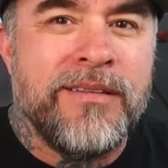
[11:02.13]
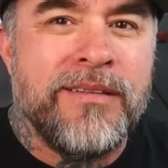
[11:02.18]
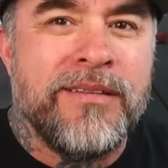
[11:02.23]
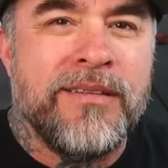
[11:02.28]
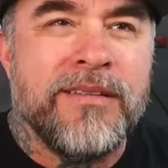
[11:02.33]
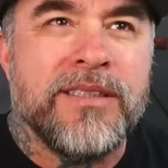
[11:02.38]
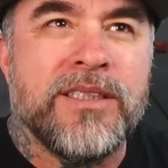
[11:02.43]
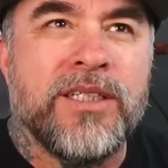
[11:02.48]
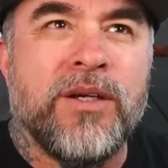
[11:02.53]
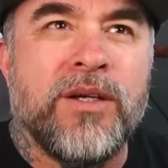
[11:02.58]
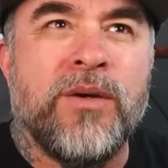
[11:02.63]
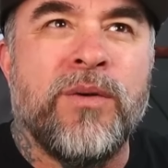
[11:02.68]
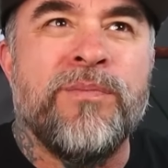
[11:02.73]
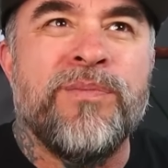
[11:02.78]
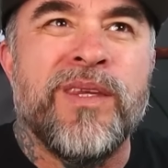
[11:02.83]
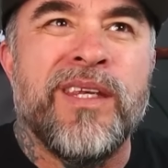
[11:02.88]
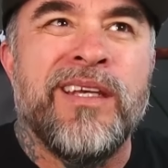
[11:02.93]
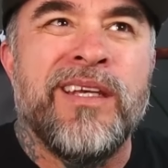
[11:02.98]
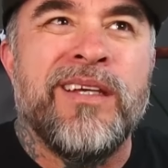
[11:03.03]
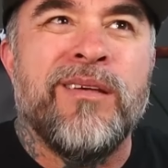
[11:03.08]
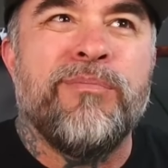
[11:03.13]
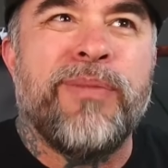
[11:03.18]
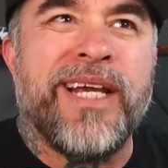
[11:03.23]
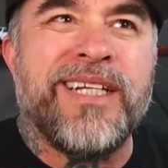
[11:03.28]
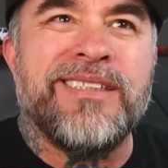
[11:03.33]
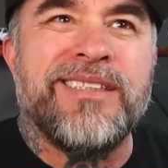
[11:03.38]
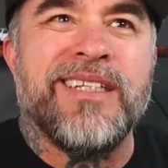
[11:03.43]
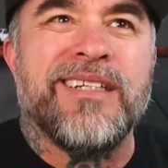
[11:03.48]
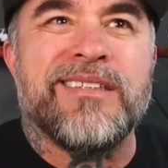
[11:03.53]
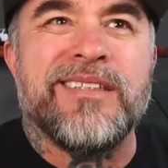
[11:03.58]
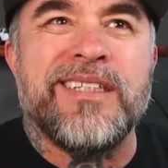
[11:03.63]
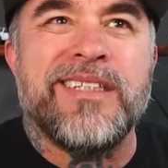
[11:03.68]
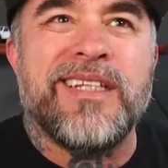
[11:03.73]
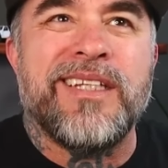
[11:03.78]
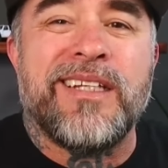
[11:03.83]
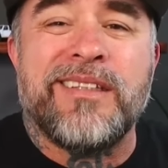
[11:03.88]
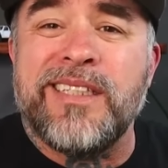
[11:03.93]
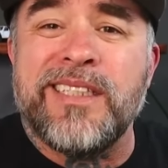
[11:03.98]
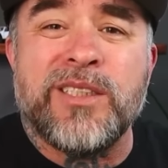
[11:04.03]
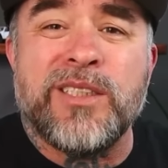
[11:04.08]
So basically
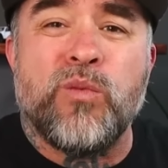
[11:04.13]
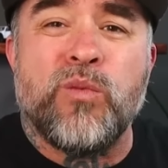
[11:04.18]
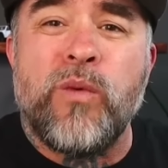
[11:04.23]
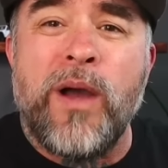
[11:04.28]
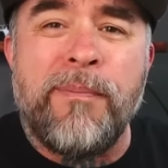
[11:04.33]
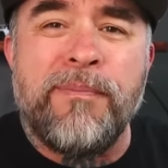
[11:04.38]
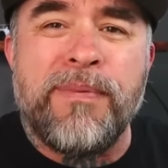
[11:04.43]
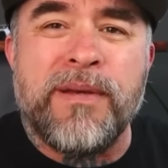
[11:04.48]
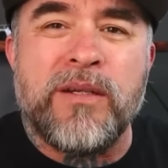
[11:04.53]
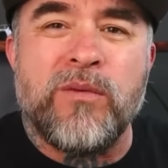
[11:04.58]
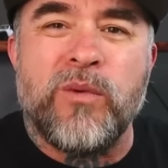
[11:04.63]
that this weapon was